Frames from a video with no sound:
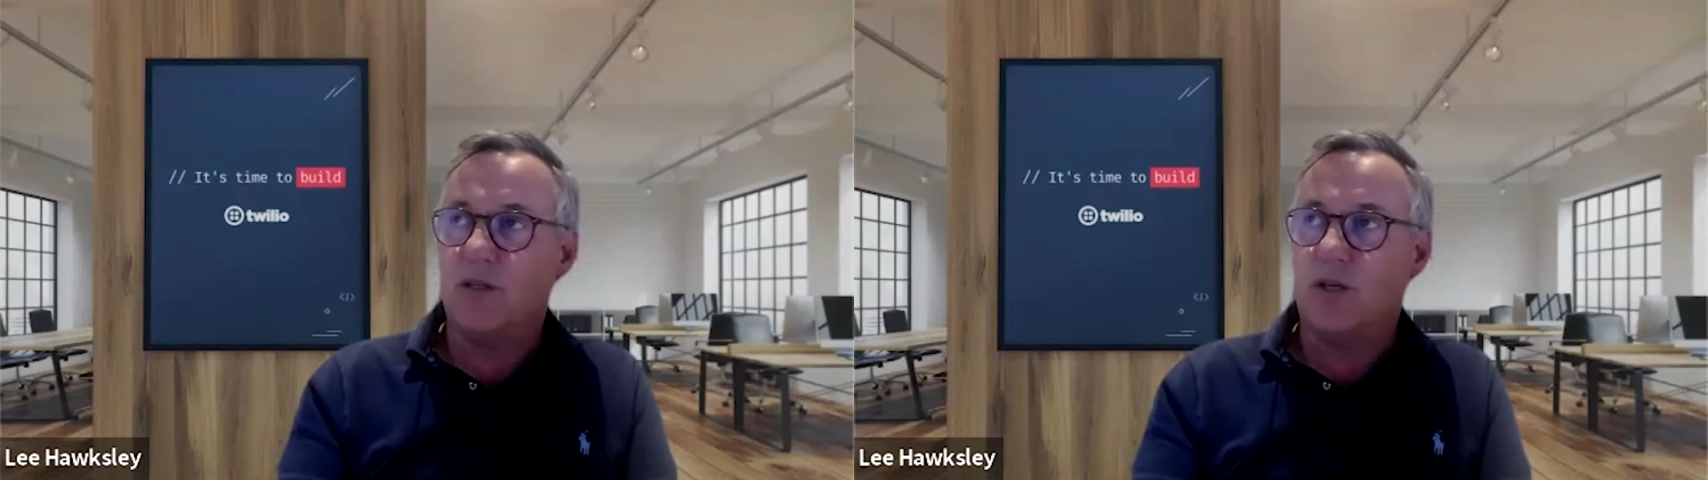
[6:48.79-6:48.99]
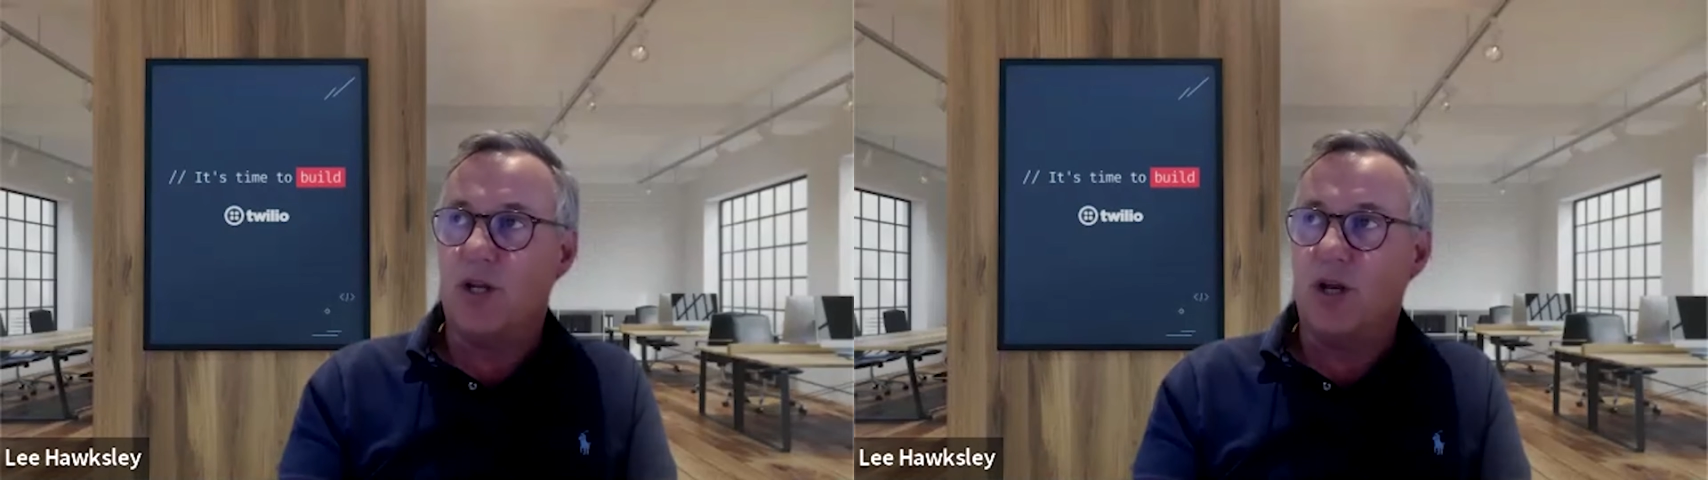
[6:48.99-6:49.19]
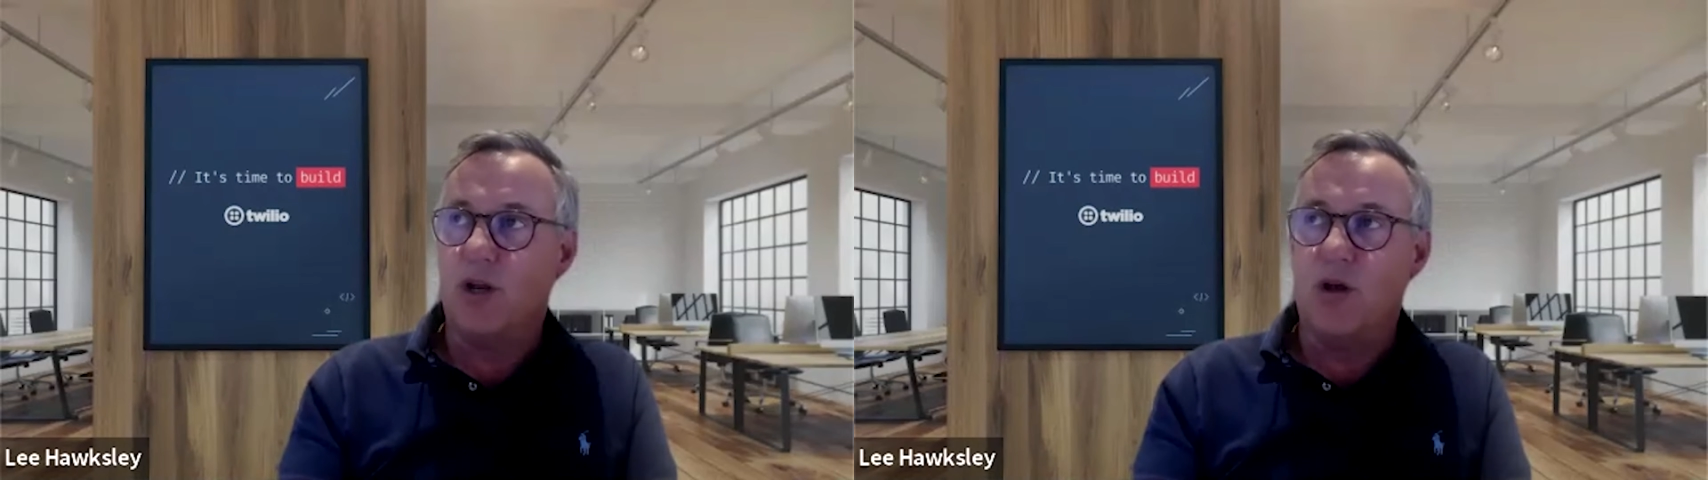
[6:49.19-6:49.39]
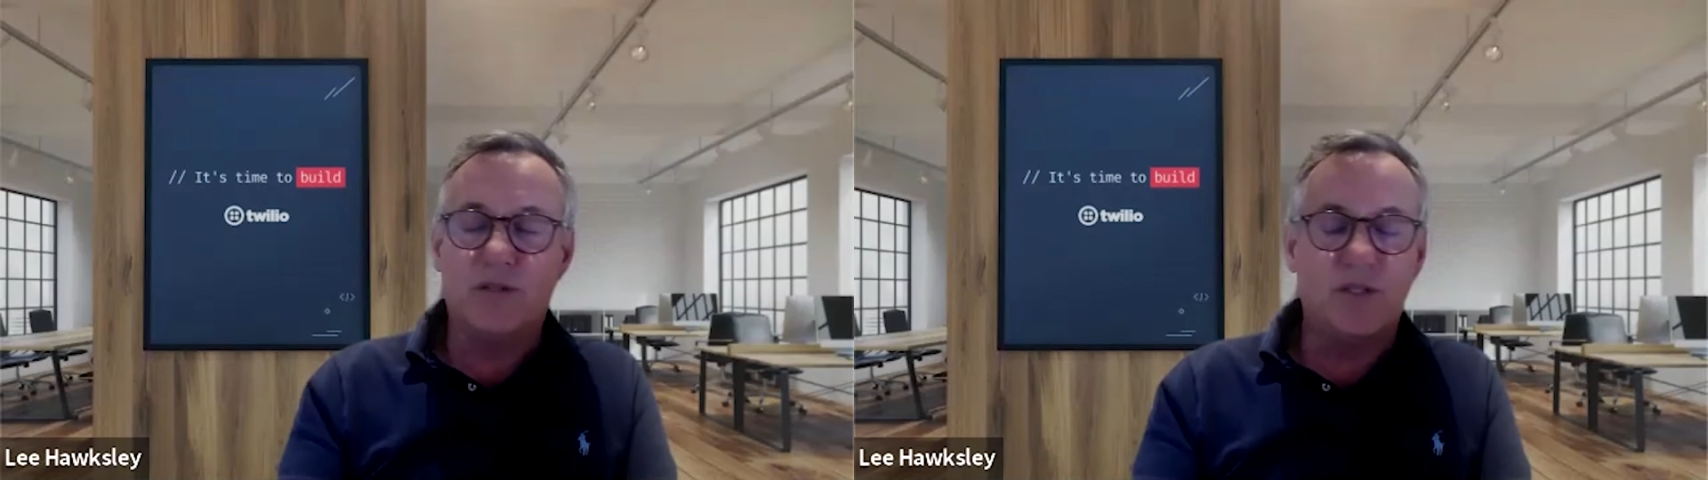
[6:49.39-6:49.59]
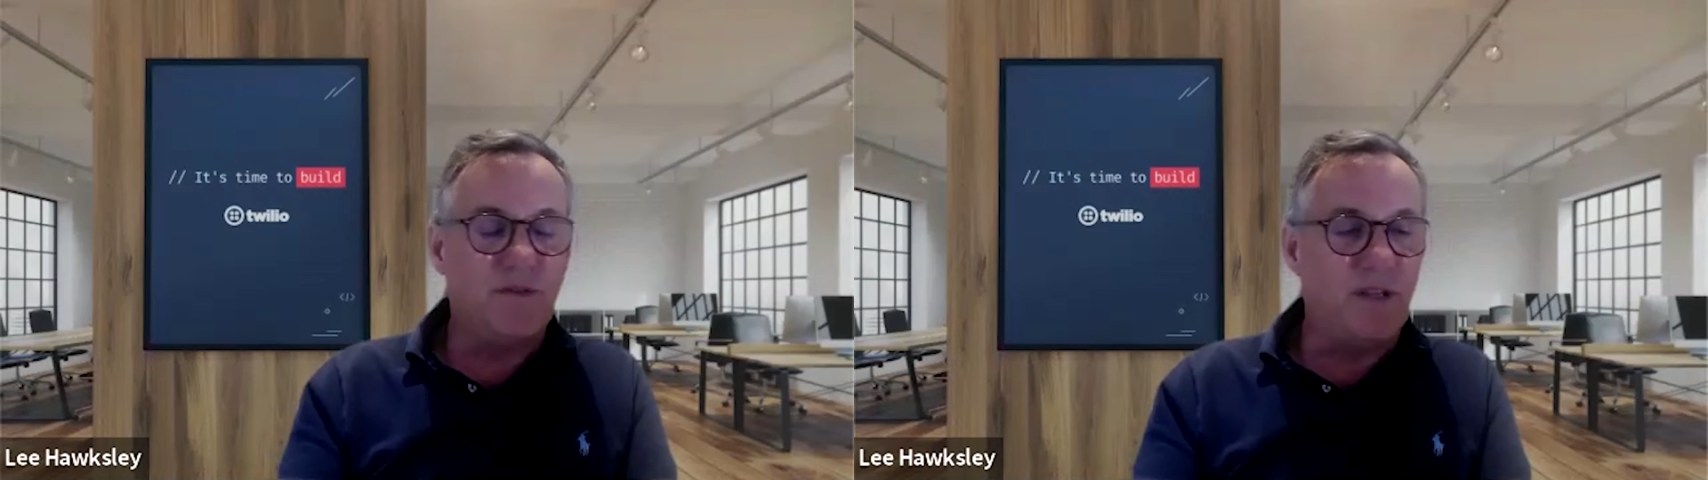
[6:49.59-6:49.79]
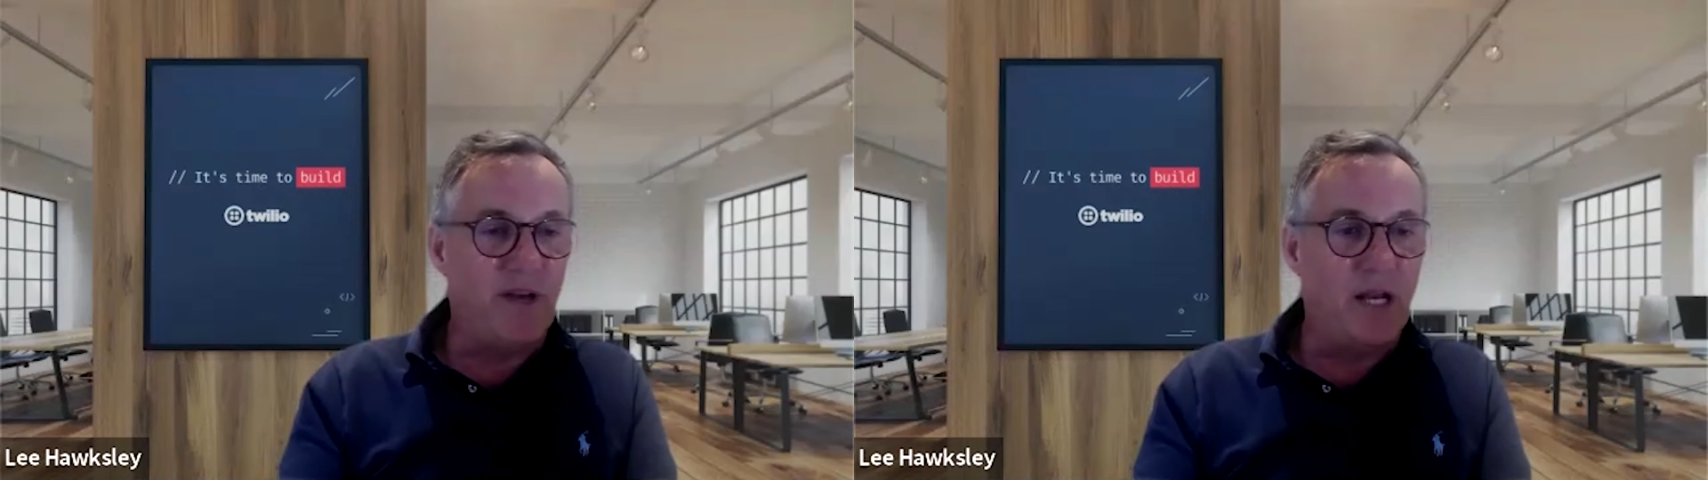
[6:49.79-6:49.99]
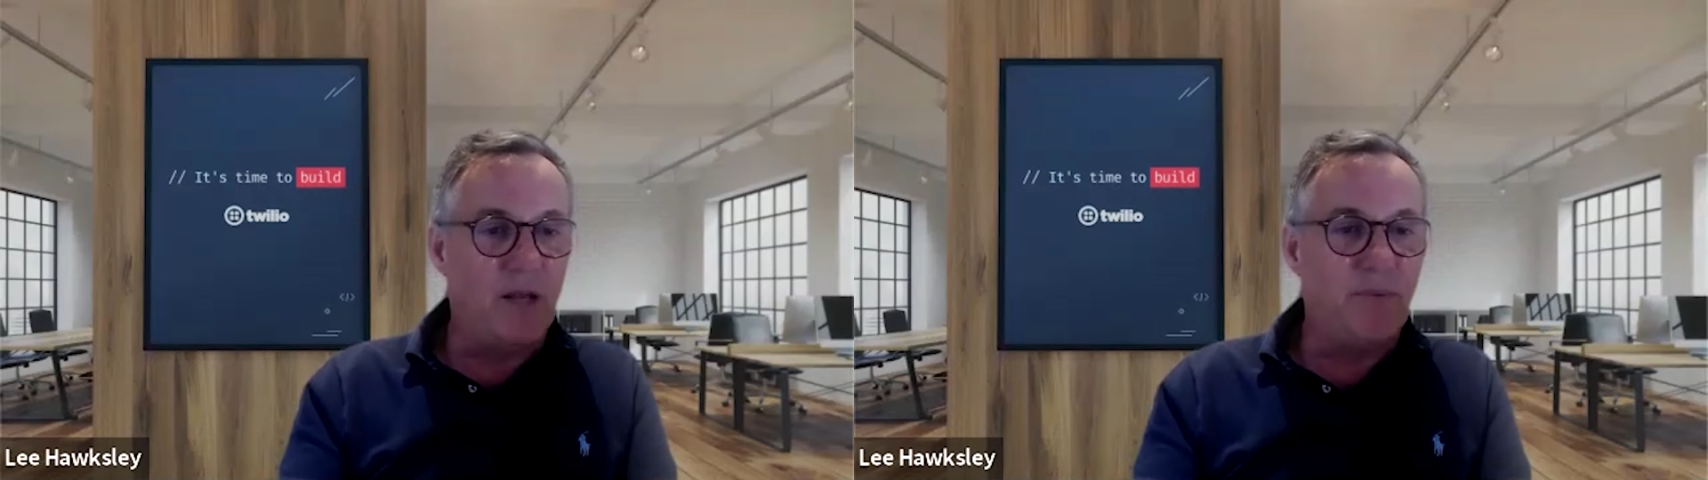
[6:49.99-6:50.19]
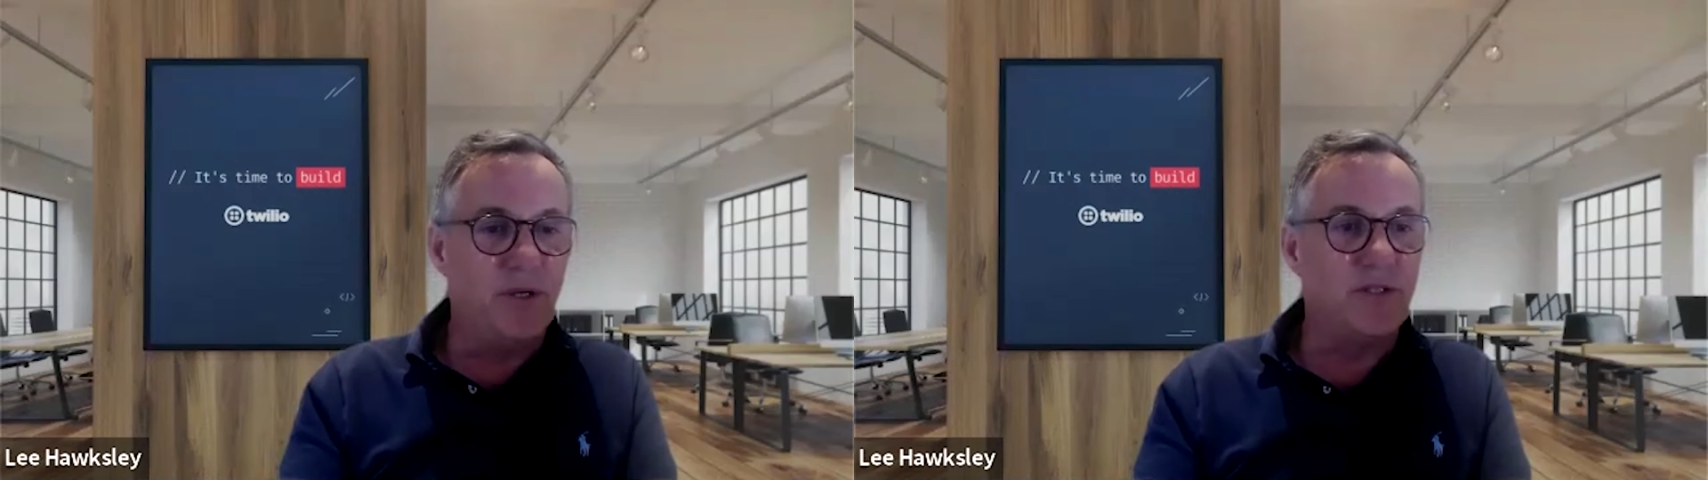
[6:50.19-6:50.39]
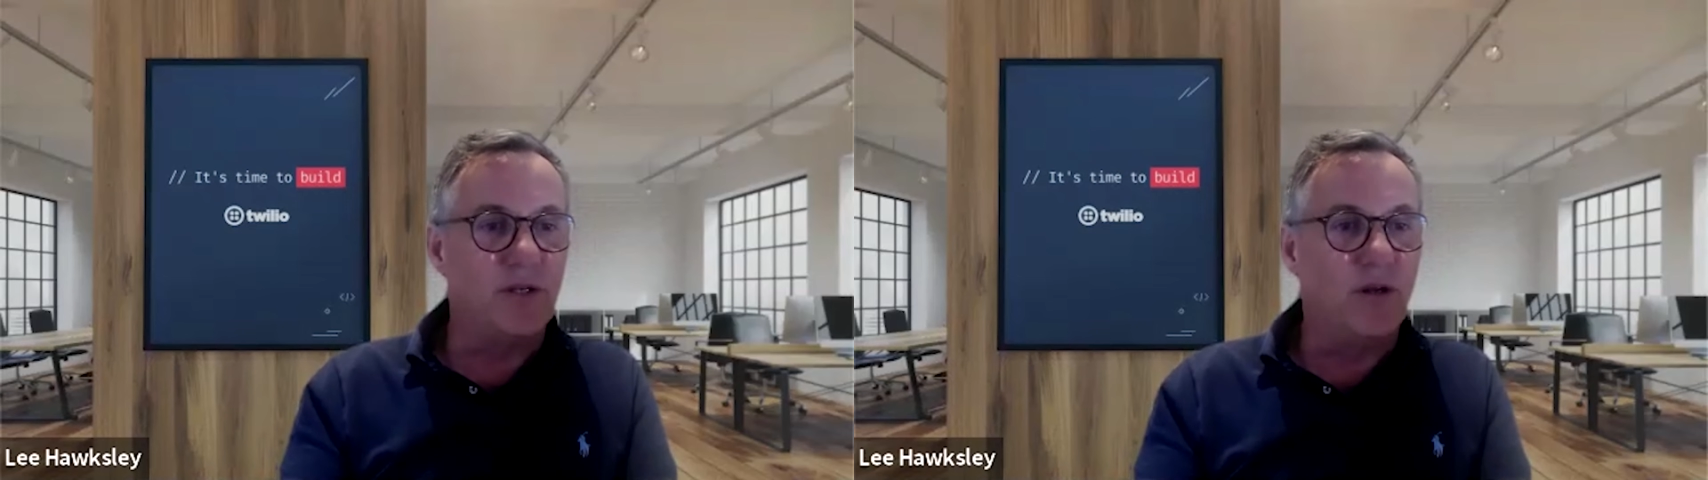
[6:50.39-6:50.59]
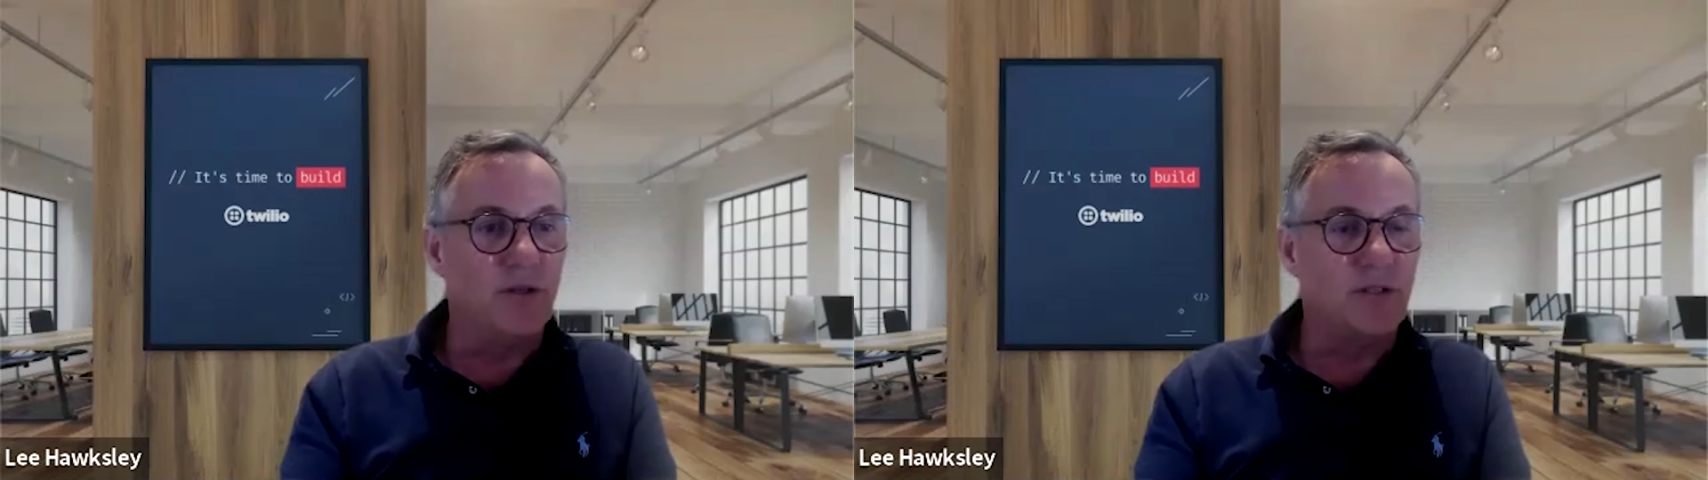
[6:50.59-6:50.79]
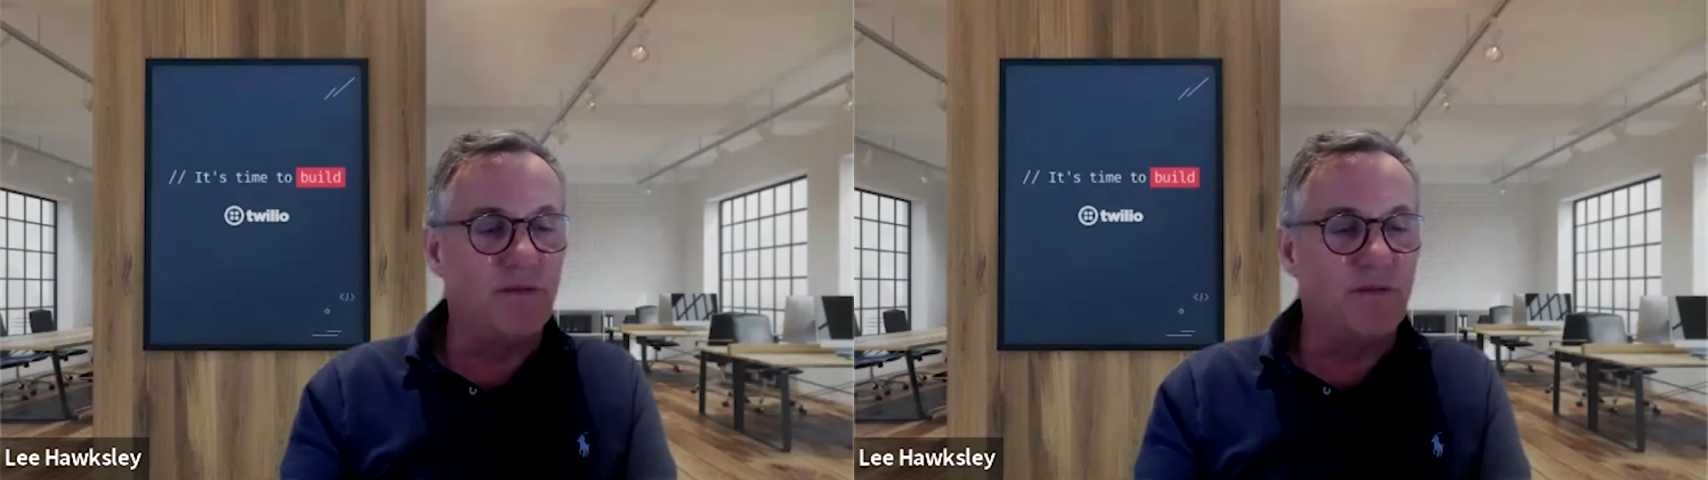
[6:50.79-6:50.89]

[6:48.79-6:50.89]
you know, lots of developers and lots